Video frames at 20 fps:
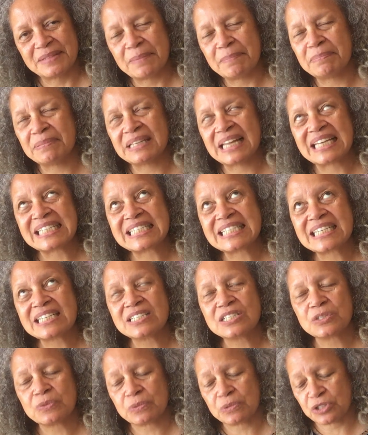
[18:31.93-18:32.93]

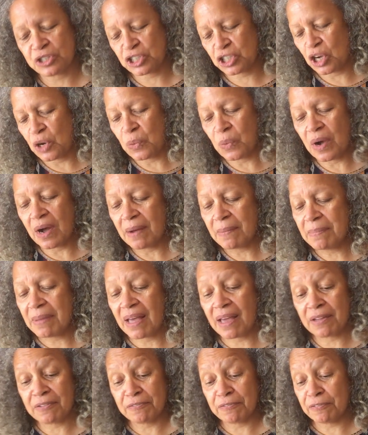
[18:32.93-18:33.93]
Blessings will show up
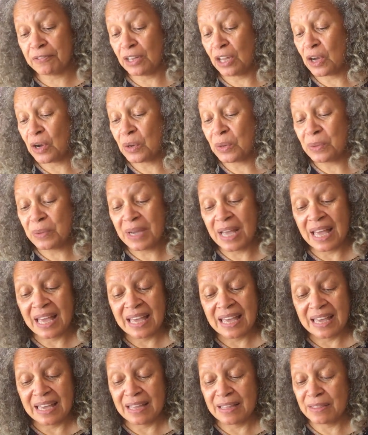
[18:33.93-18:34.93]
and flow
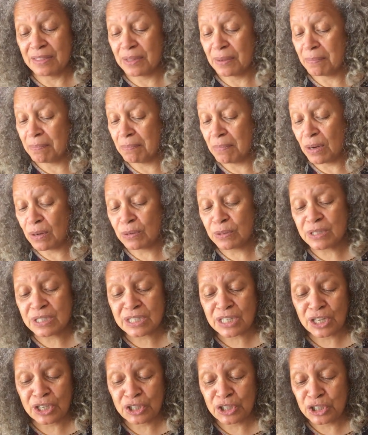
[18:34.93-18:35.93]
in the most
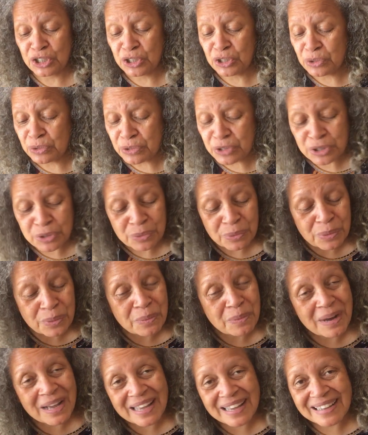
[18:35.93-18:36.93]
unusual
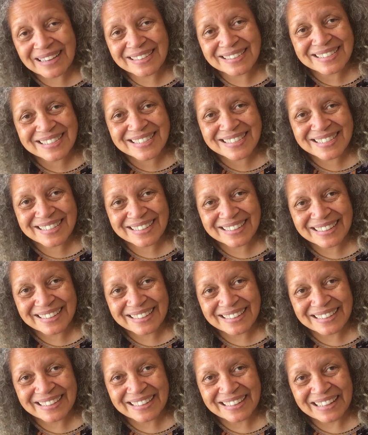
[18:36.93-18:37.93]
ways.
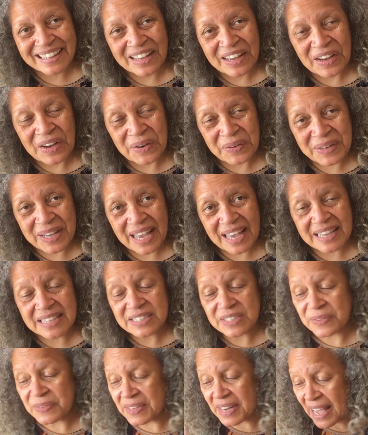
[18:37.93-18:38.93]
Okay,
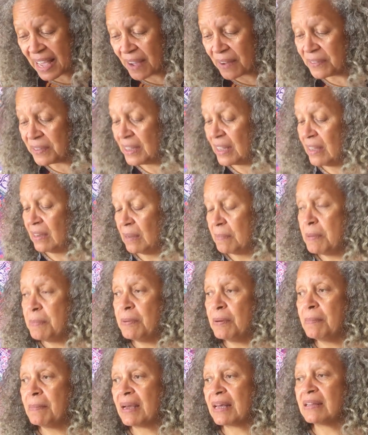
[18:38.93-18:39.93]
so now let me
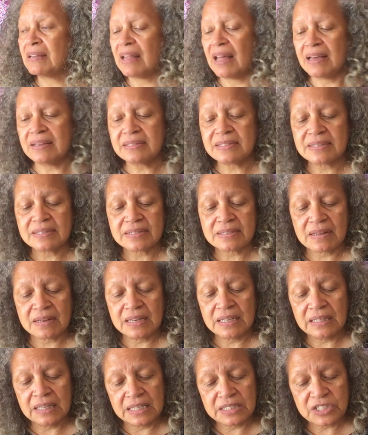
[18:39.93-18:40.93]
put my glasses on
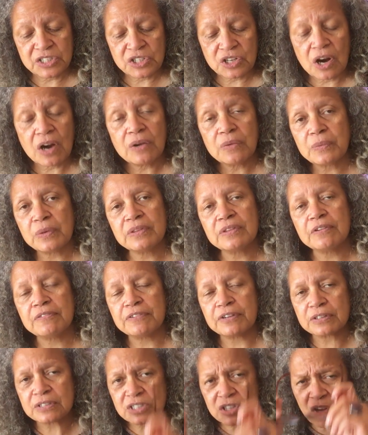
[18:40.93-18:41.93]
and let's start with the
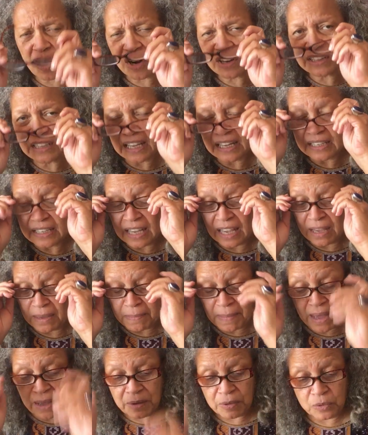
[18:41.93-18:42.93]
first card that
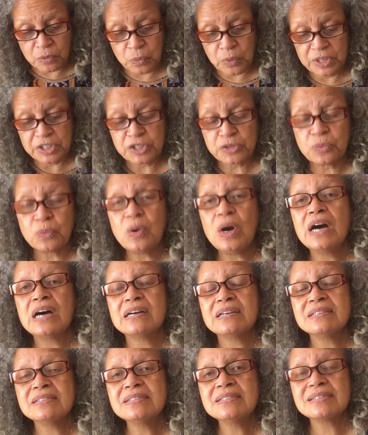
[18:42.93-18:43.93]
came out, which
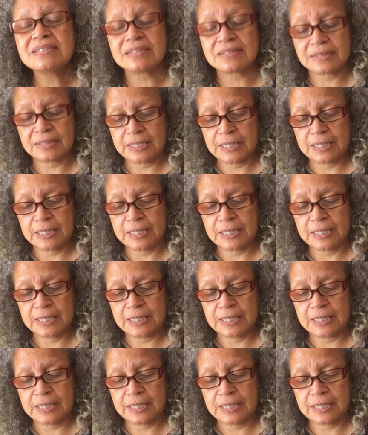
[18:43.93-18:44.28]
was